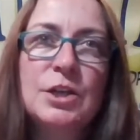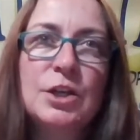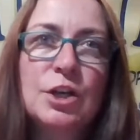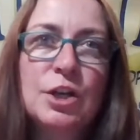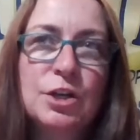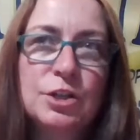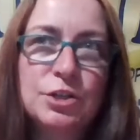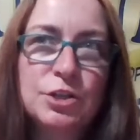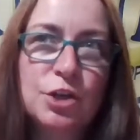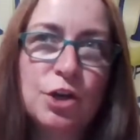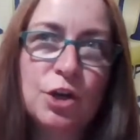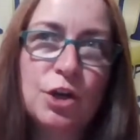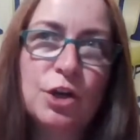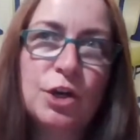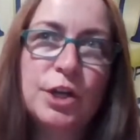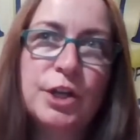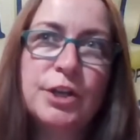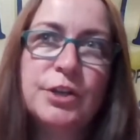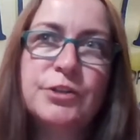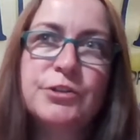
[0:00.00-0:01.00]

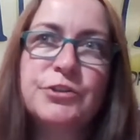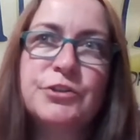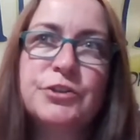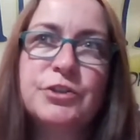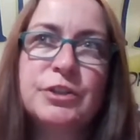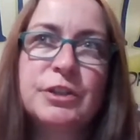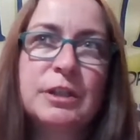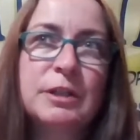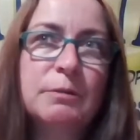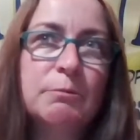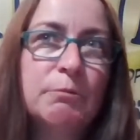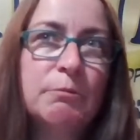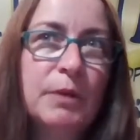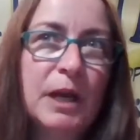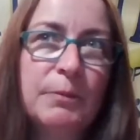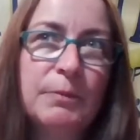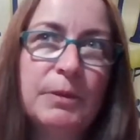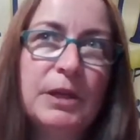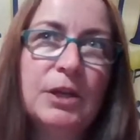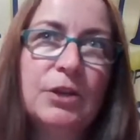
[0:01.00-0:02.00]
Coutons,
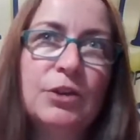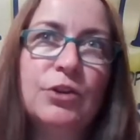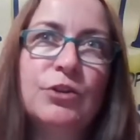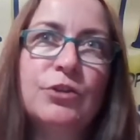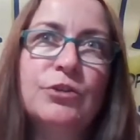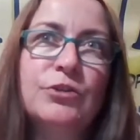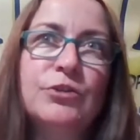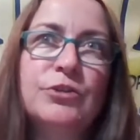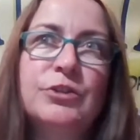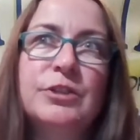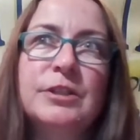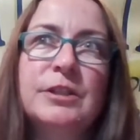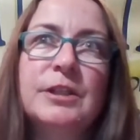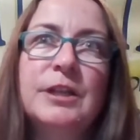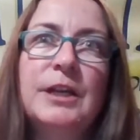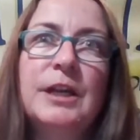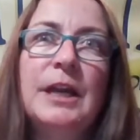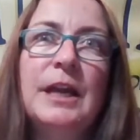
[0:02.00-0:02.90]
Papillons,